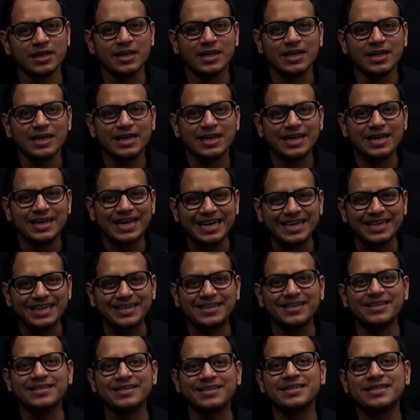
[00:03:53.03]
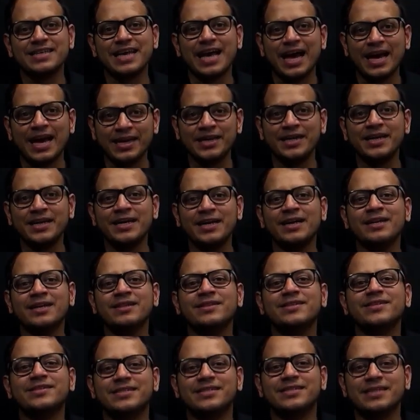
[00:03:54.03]
enters arid and the
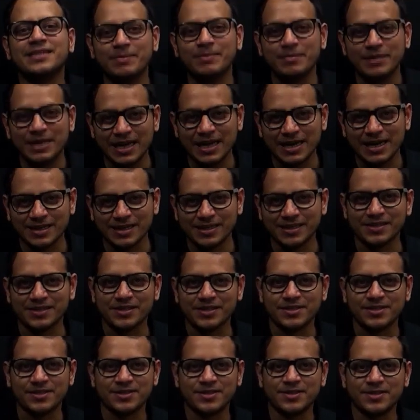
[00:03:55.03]
semi-arid regions.